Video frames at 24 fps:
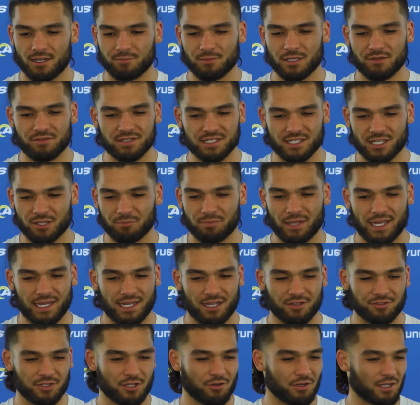even to get back
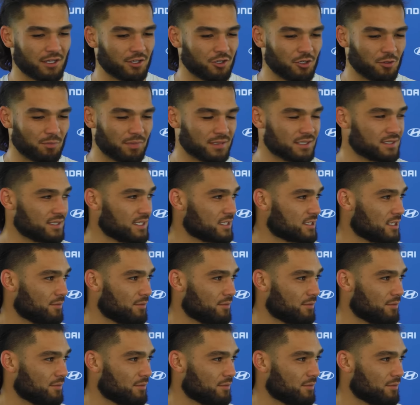out there and Coop and see